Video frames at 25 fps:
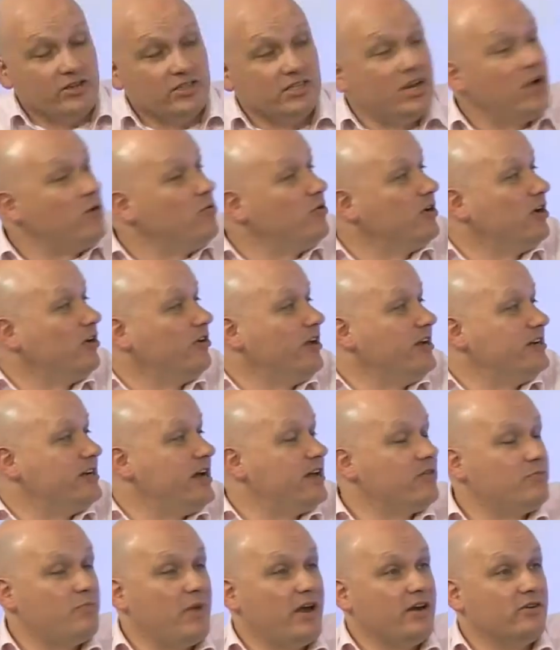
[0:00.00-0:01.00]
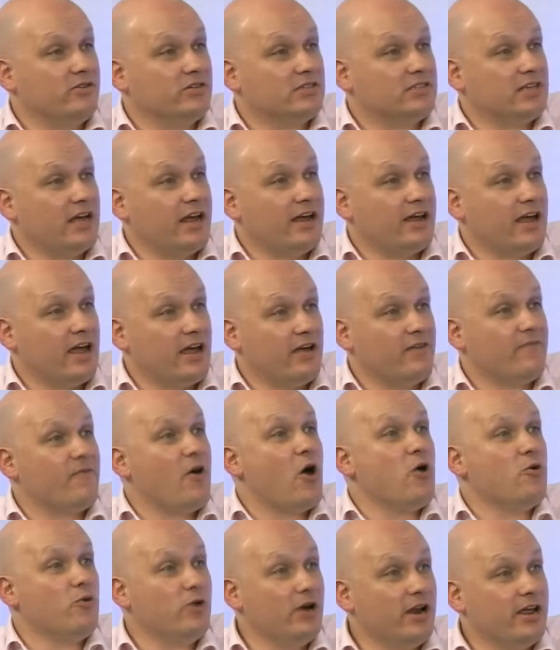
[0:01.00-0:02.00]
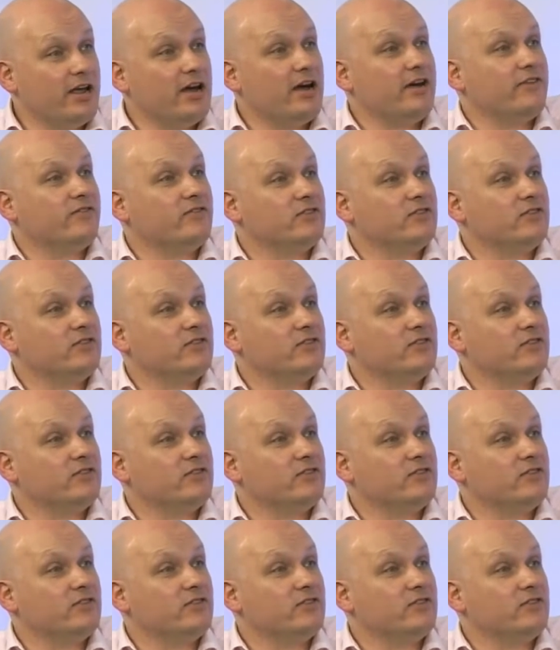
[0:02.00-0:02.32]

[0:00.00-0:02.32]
no one on their deathbed who's saying, if only I'd